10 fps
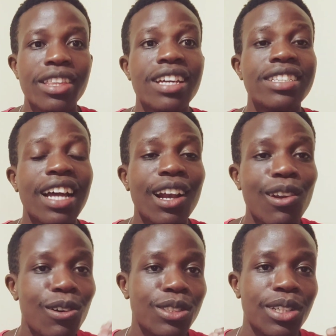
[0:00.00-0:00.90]
There's a
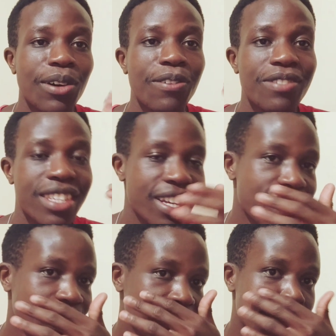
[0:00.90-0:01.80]
lot of
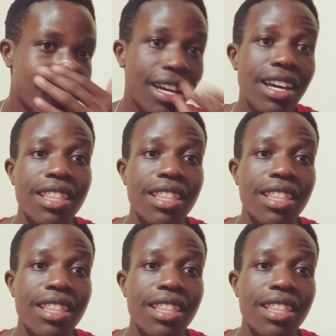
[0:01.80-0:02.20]
stereotypes.